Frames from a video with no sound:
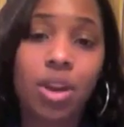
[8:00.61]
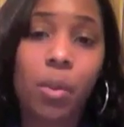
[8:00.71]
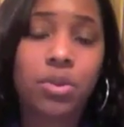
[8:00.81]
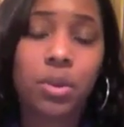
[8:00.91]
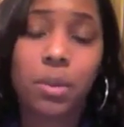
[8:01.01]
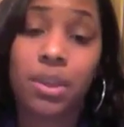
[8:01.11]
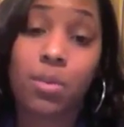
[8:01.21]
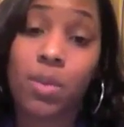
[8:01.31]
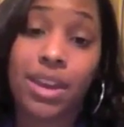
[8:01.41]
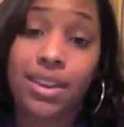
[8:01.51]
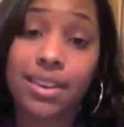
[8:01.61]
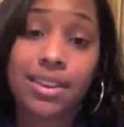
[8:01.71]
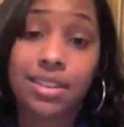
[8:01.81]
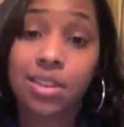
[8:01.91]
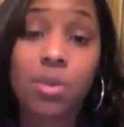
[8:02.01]
always going to be the way he
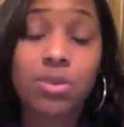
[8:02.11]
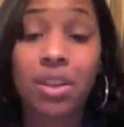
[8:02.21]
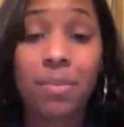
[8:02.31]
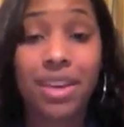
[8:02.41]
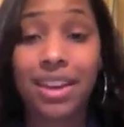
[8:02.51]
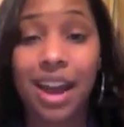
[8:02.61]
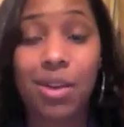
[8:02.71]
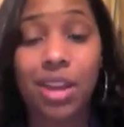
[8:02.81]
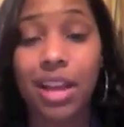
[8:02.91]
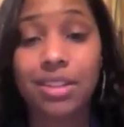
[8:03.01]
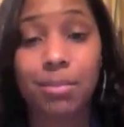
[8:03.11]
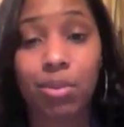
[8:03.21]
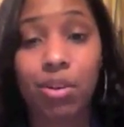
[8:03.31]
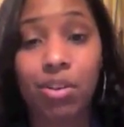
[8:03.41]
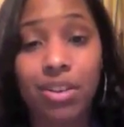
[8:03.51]
is. He's always going to be a guy who likes to
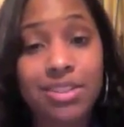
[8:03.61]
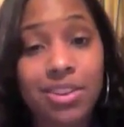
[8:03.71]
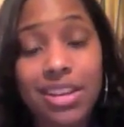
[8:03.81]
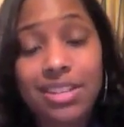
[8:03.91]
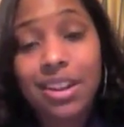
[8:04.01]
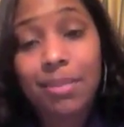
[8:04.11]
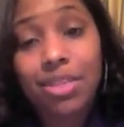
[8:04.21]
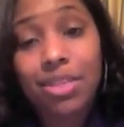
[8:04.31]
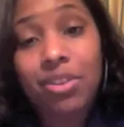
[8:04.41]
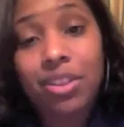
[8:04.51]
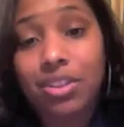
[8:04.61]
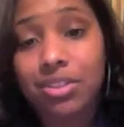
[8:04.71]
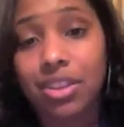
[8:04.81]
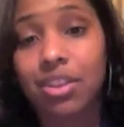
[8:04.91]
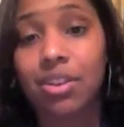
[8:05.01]
brawl. He's going to be 30
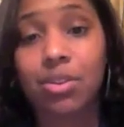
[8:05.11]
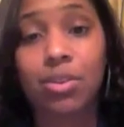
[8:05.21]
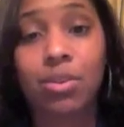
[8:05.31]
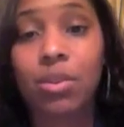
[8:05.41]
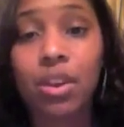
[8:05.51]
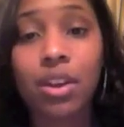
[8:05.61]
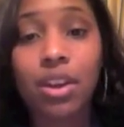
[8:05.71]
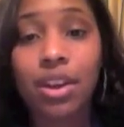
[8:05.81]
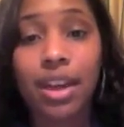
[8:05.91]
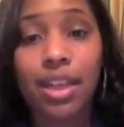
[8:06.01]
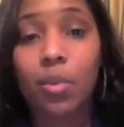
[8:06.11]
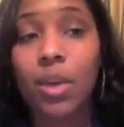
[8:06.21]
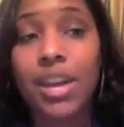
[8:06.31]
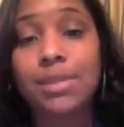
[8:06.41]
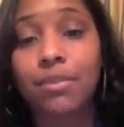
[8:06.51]
this year, The
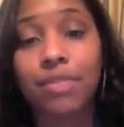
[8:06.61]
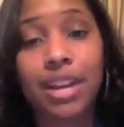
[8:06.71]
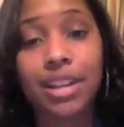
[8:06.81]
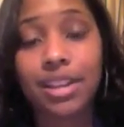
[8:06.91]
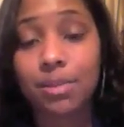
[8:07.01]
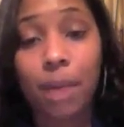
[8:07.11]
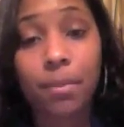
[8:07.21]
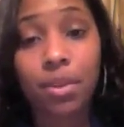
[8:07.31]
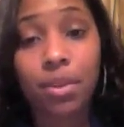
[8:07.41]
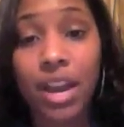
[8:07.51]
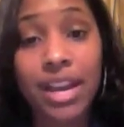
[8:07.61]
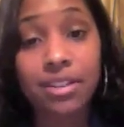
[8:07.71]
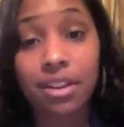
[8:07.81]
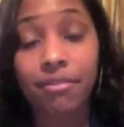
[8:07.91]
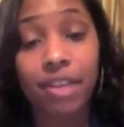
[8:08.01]
way he's been fighting is probably the way he's
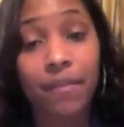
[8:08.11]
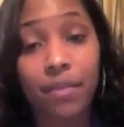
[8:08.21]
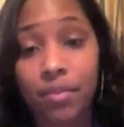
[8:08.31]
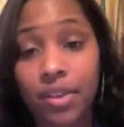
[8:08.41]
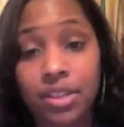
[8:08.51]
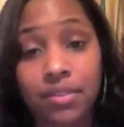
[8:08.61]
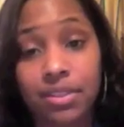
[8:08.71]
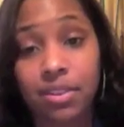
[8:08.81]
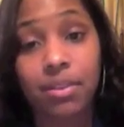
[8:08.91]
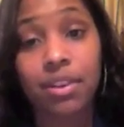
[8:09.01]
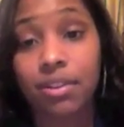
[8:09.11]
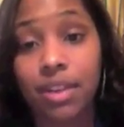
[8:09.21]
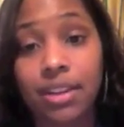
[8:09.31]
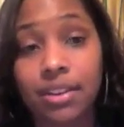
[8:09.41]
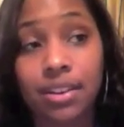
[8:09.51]
going to fight for the rest of his career.
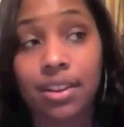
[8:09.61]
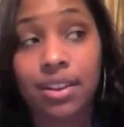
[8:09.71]
And